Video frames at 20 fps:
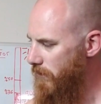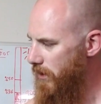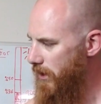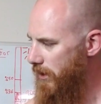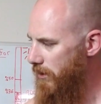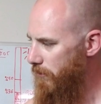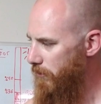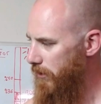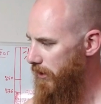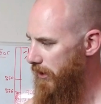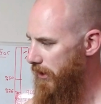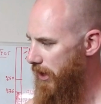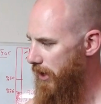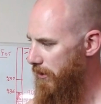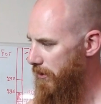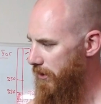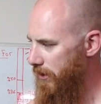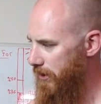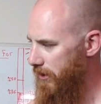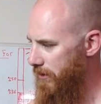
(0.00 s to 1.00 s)
don't really know
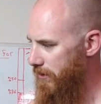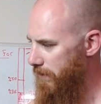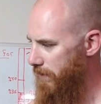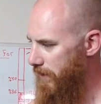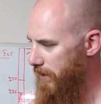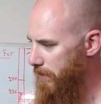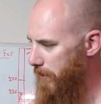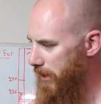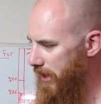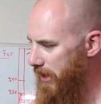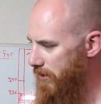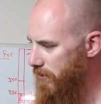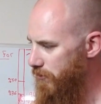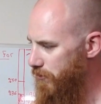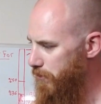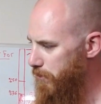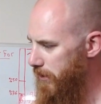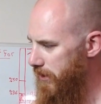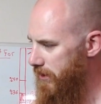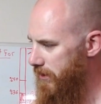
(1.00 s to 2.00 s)
how you're going to defend my
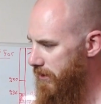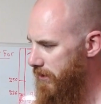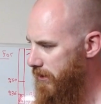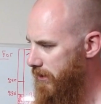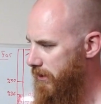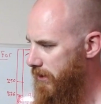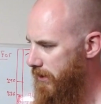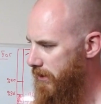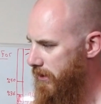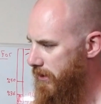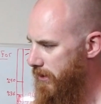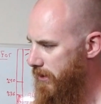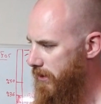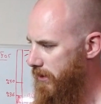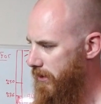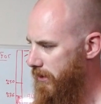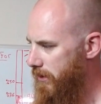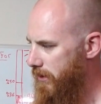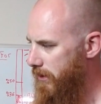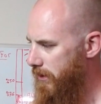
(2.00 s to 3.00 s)
house, but
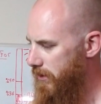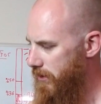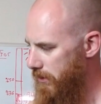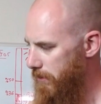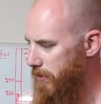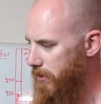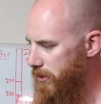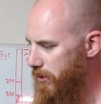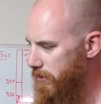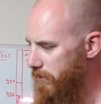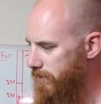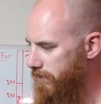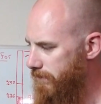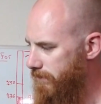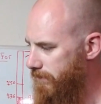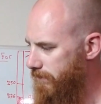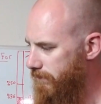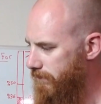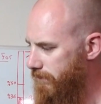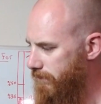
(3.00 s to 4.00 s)
it's up to you.
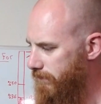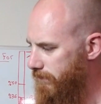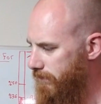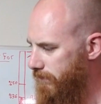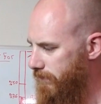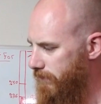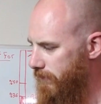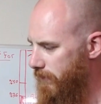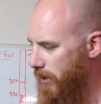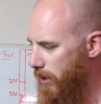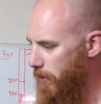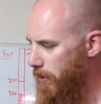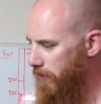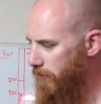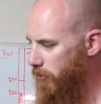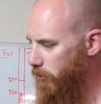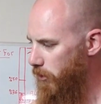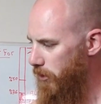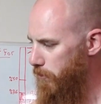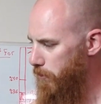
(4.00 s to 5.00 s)
I'm
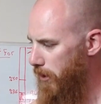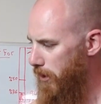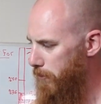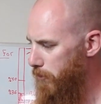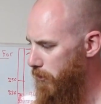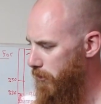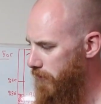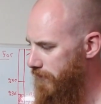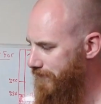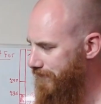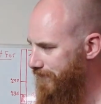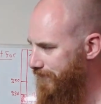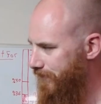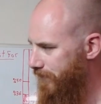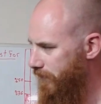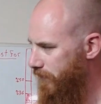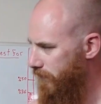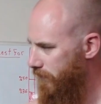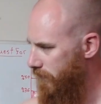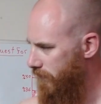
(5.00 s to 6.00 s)
off to work, Bob Poole.
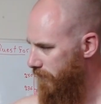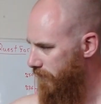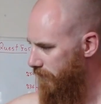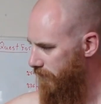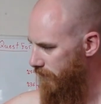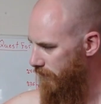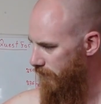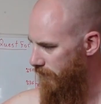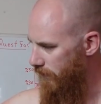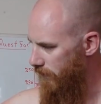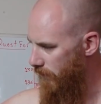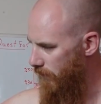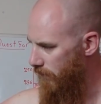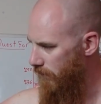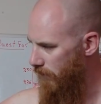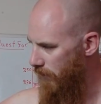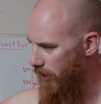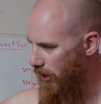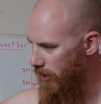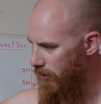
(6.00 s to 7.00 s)

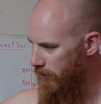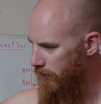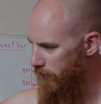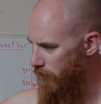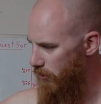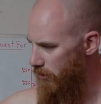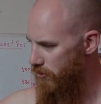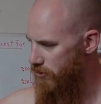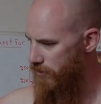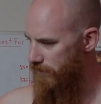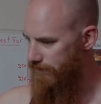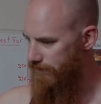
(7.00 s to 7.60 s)
Guard the forge.